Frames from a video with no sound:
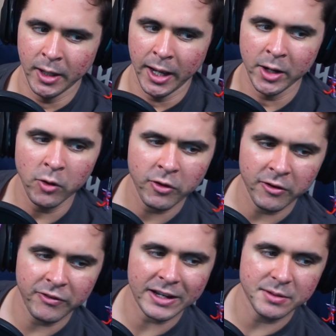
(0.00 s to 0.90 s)
I know for
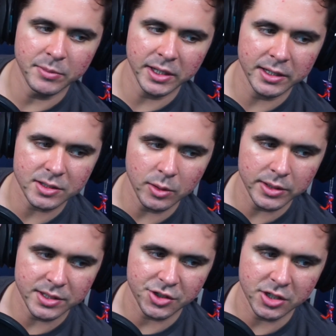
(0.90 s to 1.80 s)
a fact Emilia is
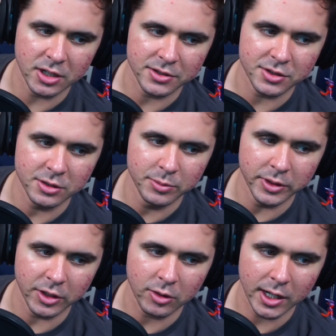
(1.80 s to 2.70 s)
going to cheat on
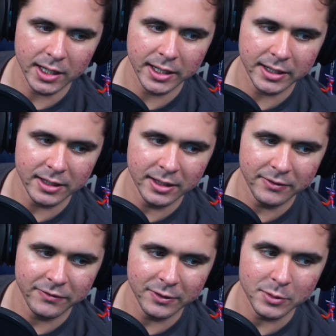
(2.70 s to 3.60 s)
Subaru and cry like
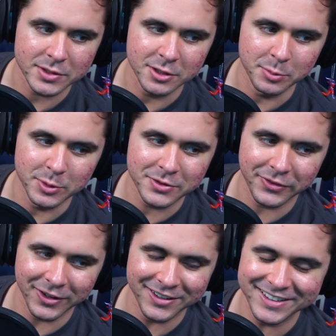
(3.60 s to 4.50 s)
if it was Subaru's
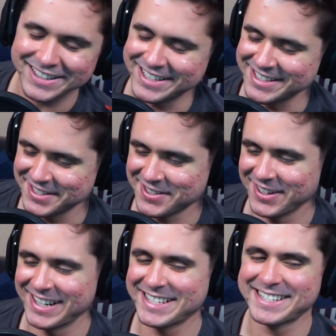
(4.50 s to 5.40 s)
fault. Jesus
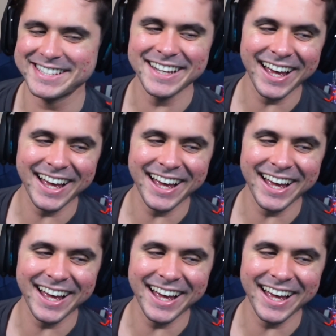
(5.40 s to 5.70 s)
Christ.